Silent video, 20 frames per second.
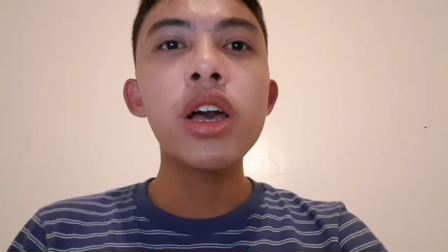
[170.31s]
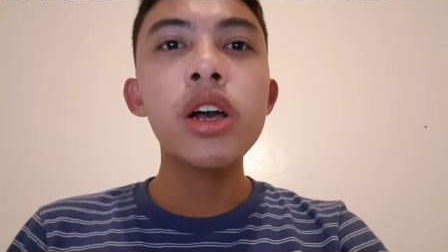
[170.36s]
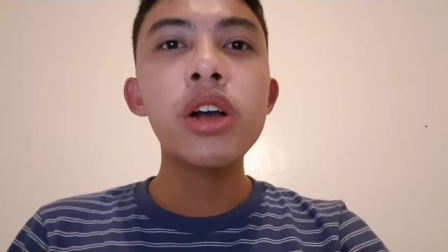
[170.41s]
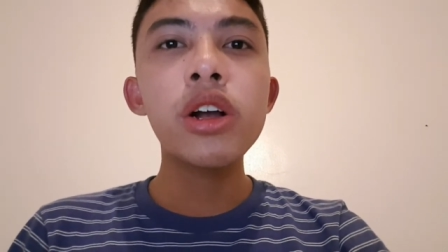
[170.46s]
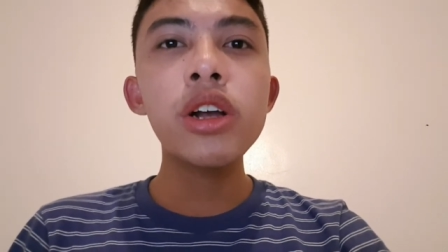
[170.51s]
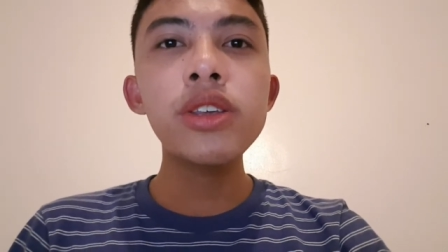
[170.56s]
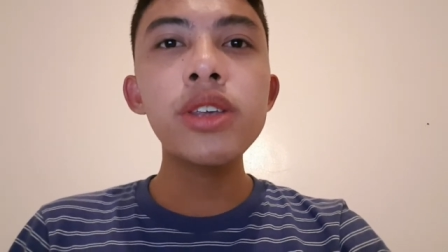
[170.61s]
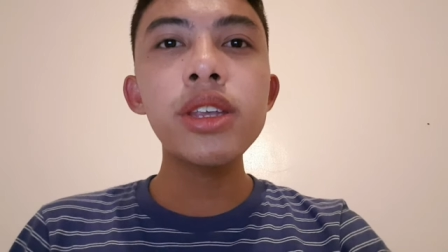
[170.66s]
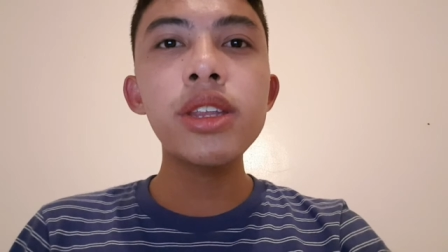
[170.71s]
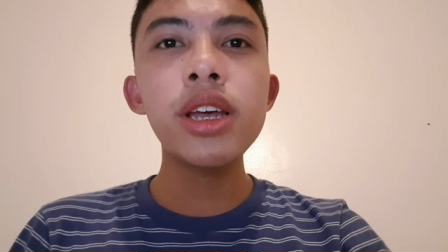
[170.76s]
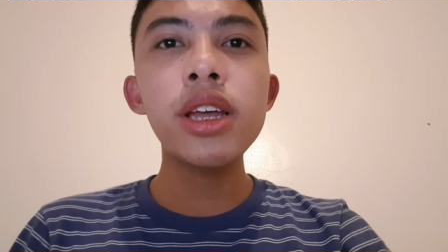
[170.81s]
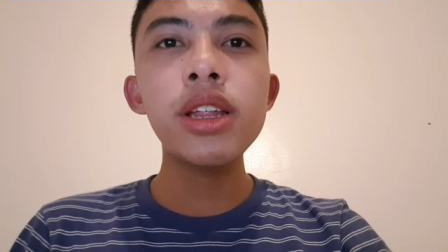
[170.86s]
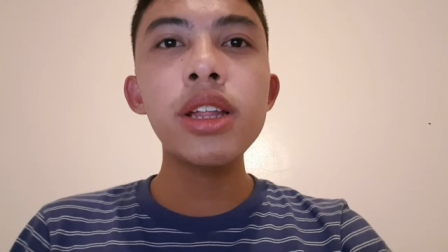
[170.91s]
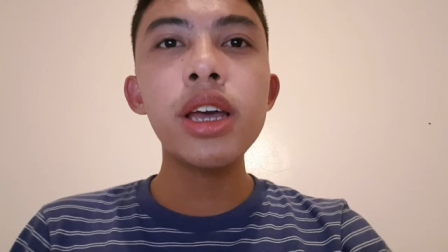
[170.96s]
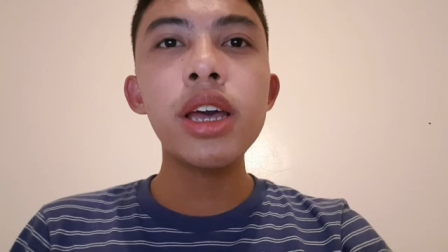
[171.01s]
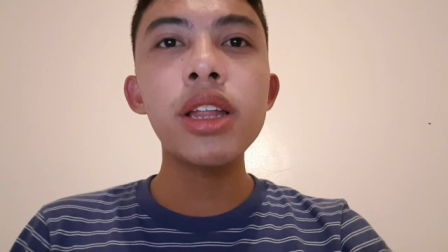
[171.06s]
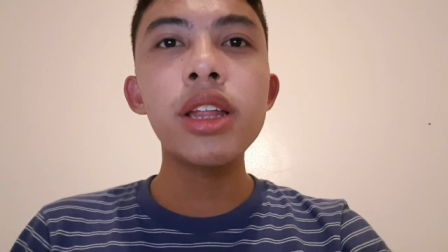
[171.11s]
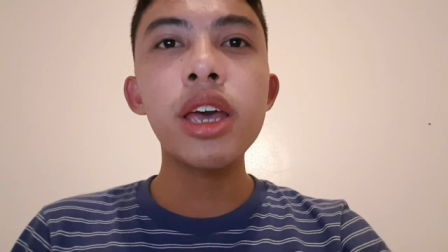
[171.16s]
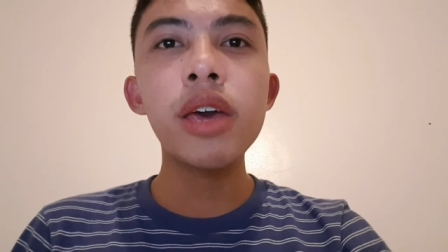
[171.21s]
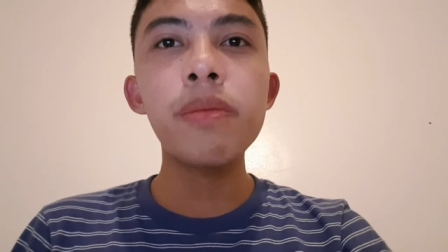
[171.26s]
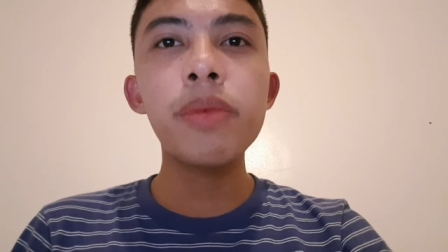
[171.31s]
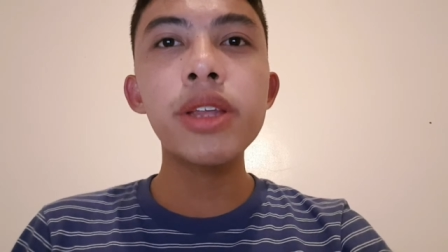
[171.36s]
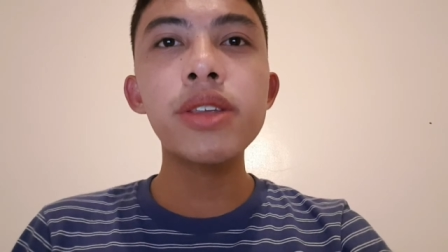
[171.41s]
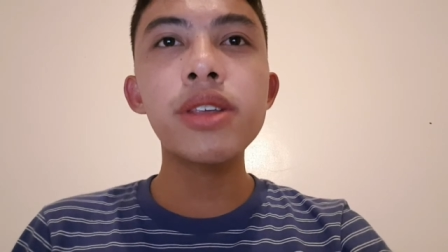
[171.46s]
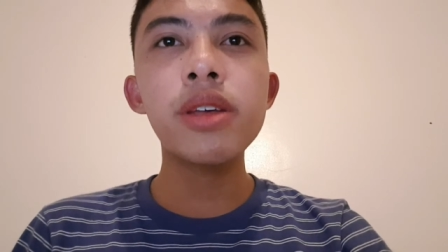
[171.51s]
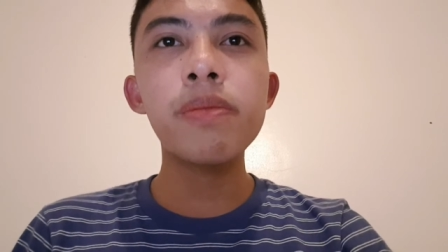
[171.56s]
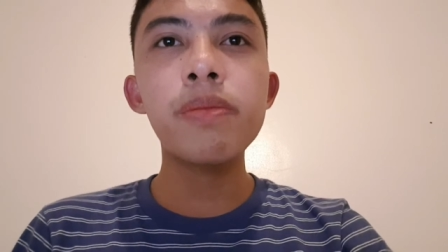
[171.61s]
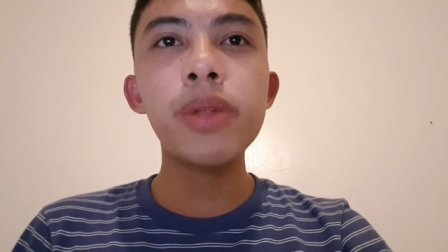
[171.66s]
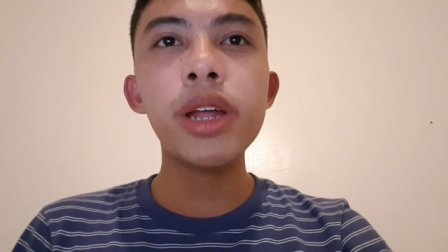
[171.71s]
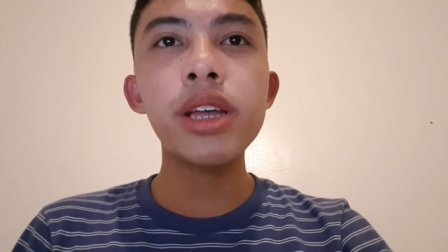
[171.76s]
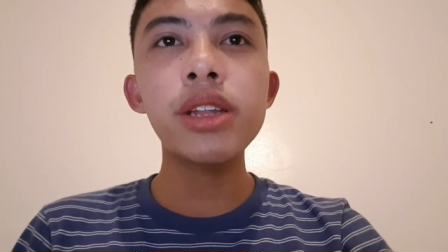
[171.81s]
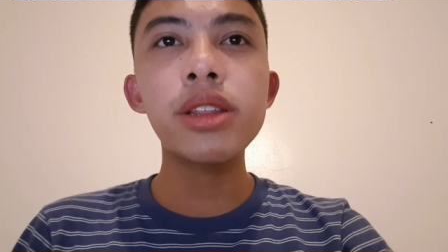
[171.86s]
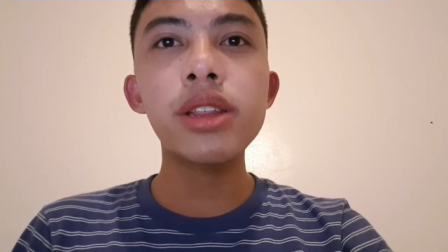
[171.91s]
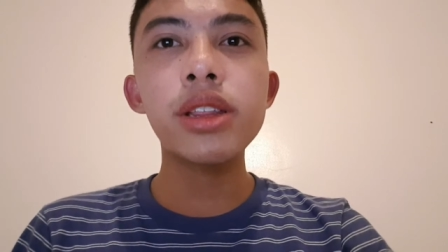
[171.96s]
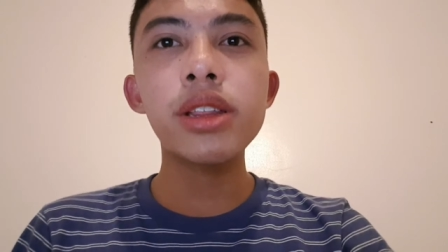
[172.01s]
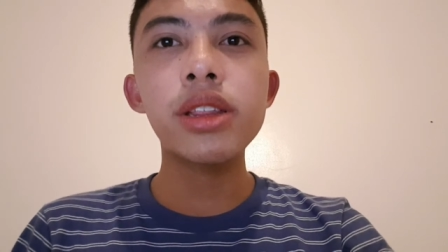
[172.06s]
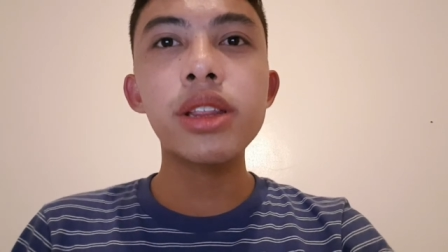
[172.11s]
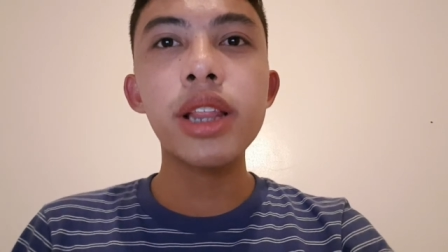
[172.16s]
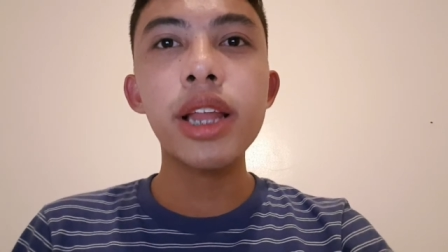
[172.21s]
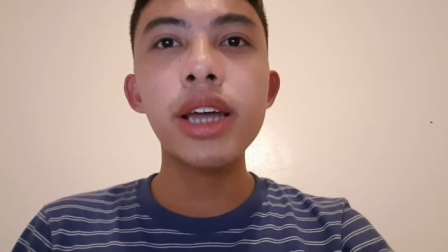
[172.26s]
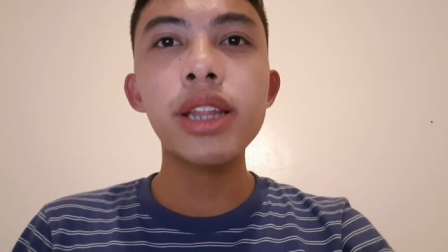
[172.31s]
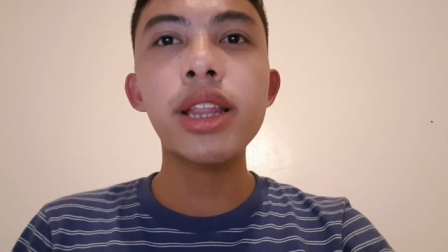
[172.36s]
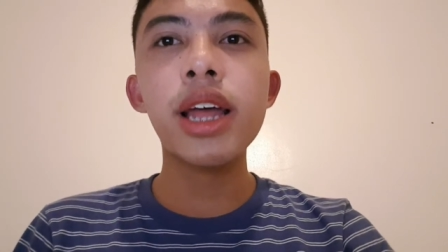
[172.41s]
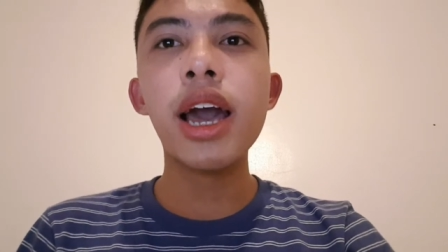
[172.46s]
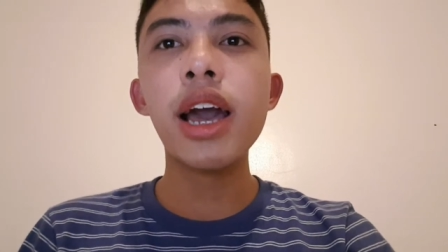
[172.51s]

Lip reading: Quercetin inhibits the platelet